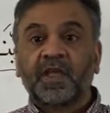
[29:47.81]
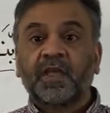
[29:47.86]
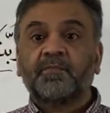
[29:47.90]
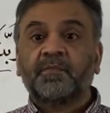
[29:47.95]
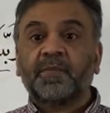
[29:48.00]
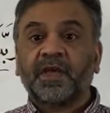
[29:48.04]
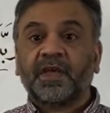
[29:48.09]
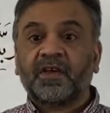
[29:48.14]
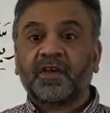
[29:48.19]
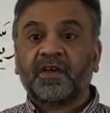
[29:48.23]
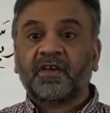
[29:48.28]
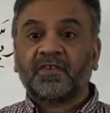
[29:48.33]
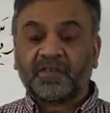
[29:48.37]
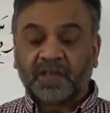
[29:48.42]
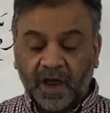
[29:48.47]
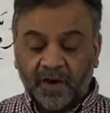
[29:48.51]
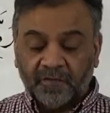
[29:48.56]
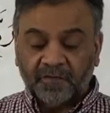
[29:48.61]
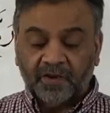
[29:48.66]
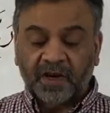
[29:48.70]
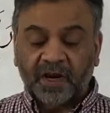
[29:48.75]
because
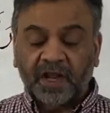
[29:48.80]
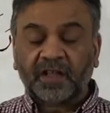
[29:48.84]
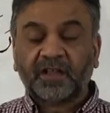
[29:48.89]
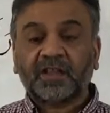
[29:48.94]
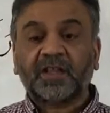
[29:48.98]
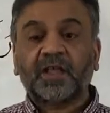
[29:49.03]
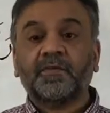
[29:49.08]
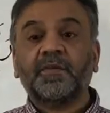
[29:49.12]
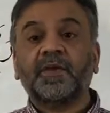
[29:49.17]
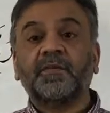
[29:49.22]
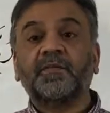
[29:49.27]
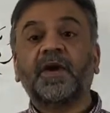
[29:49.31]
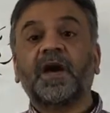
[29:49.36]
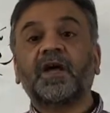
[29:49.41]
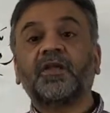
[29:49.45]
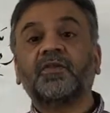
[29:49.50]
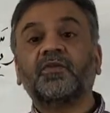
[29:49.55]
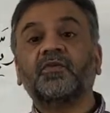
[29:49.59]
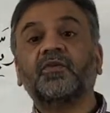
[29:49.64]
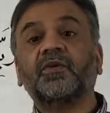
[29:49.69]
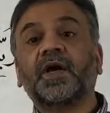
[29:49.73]
after
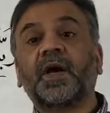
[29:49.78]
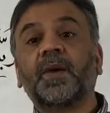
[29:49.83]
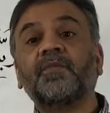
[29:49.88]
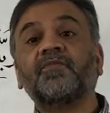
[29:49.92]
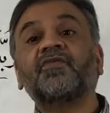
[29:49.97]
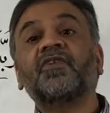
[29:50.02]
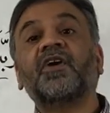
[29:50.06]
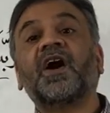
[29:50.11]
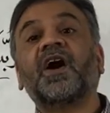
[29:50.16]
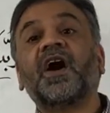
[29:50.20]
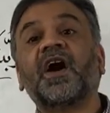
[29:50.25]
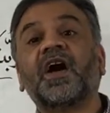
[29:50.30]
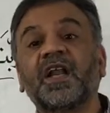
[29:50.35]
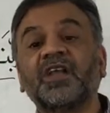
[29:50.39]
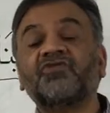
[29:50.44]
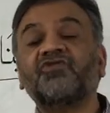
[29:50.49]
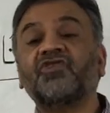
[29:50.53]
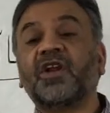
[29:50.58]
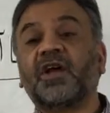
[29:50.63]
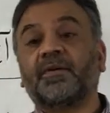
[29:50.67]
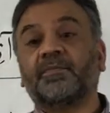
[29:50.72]
at-tabibatu comes
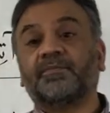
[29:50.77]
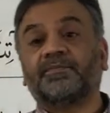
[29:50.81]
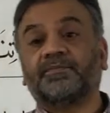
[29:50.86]
kharajna,